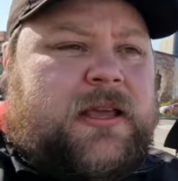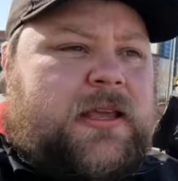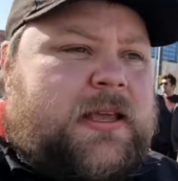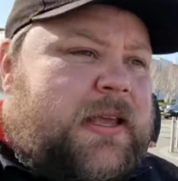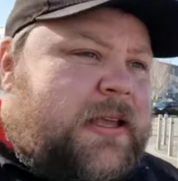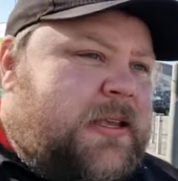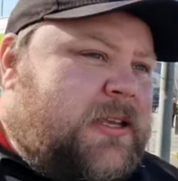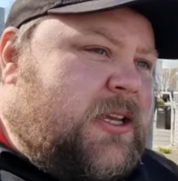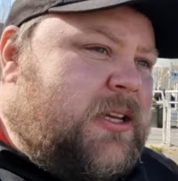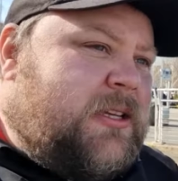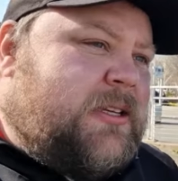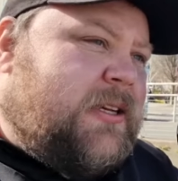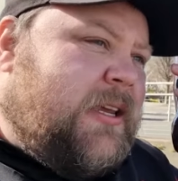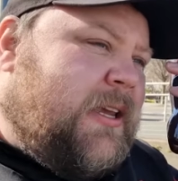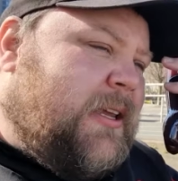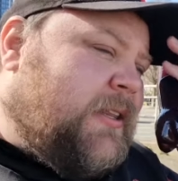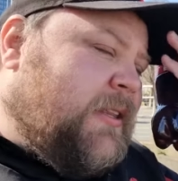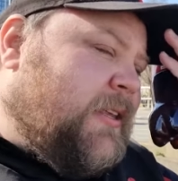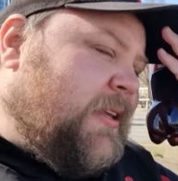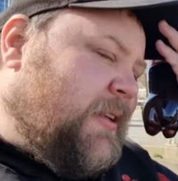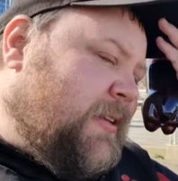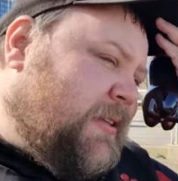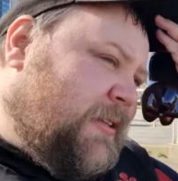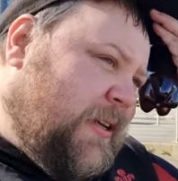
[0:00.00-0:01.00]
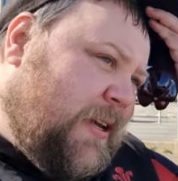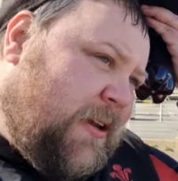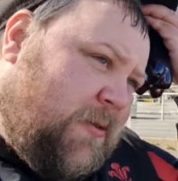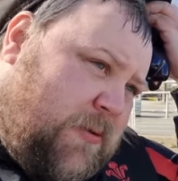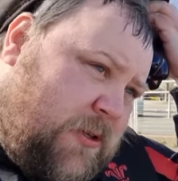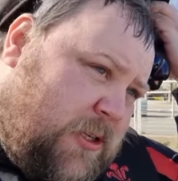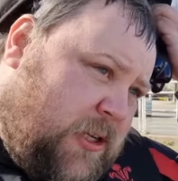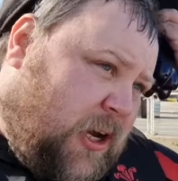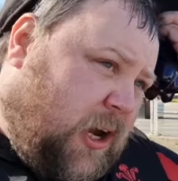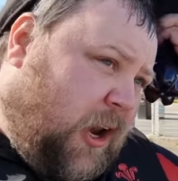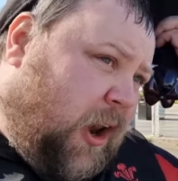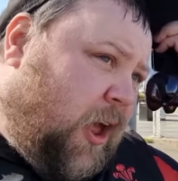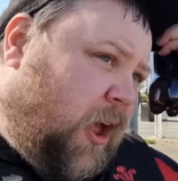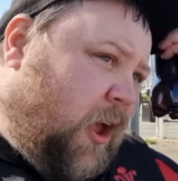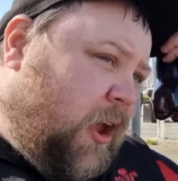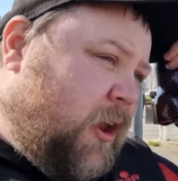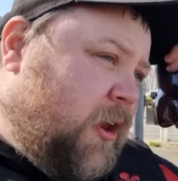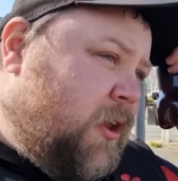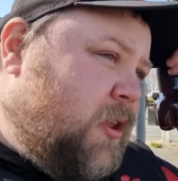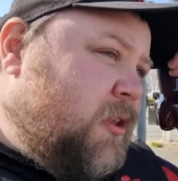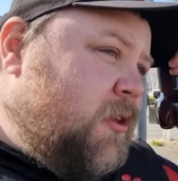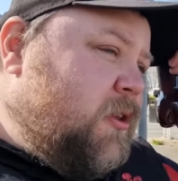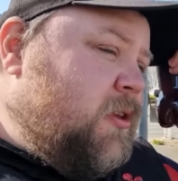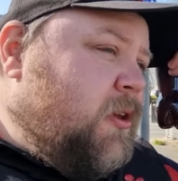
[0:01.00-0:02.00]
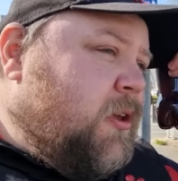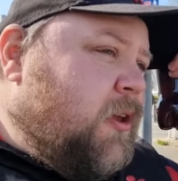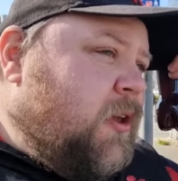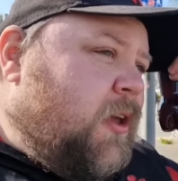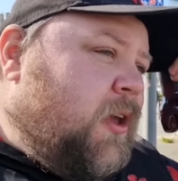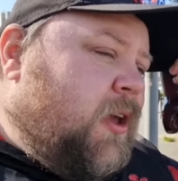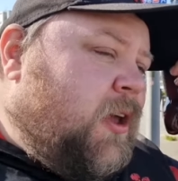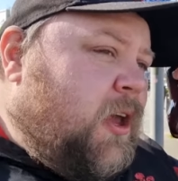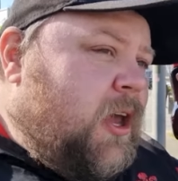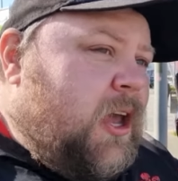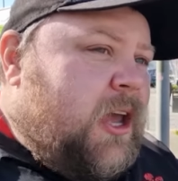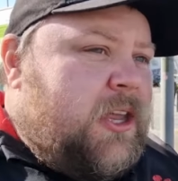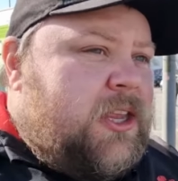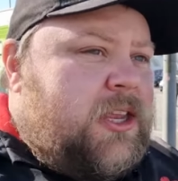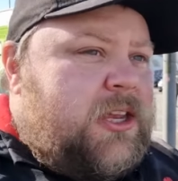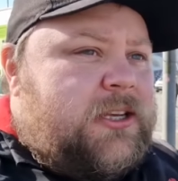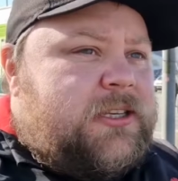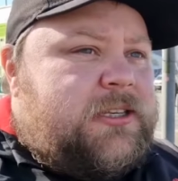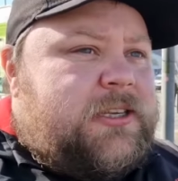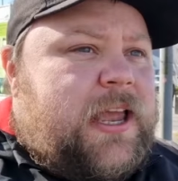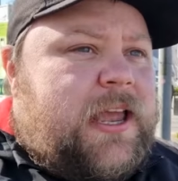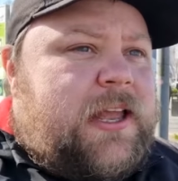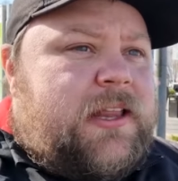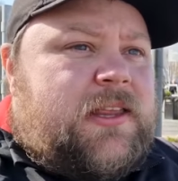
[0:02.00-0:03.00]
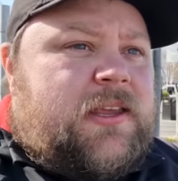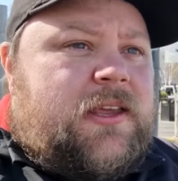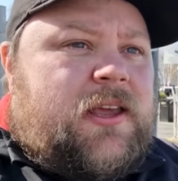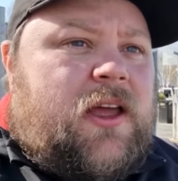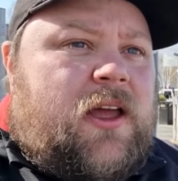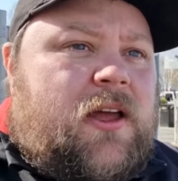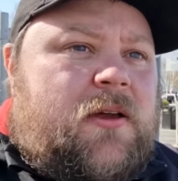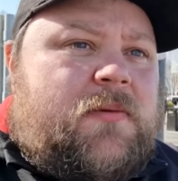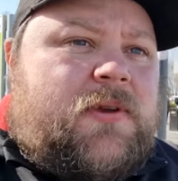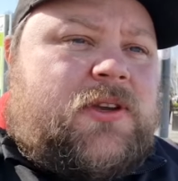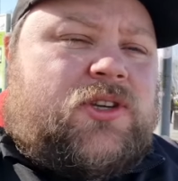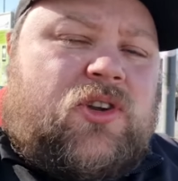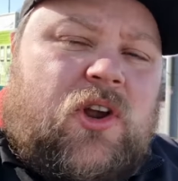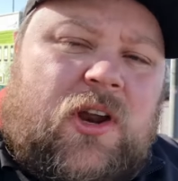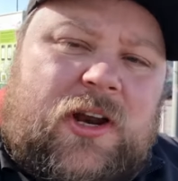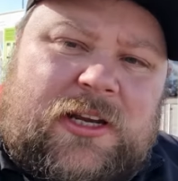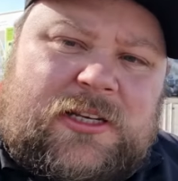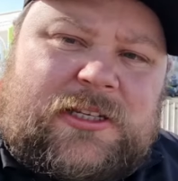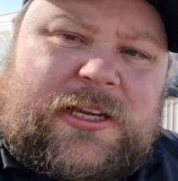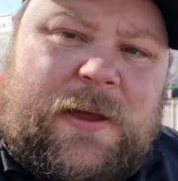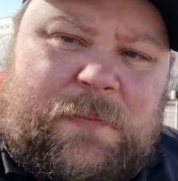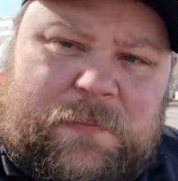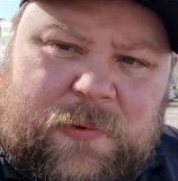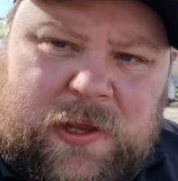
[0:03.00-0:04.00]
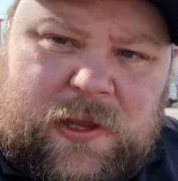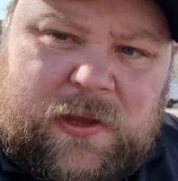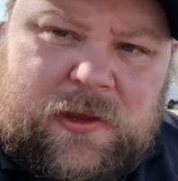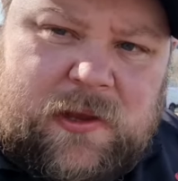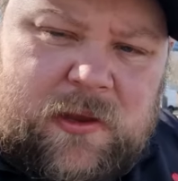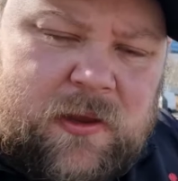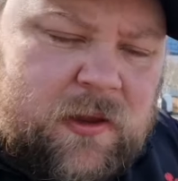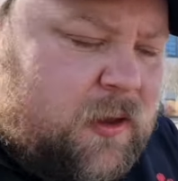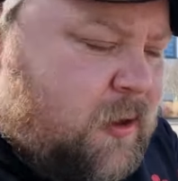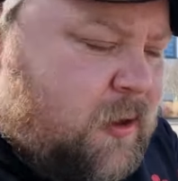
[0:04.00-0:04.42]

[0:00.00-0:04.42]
it didn't say it was declined. It just said it's not accepted.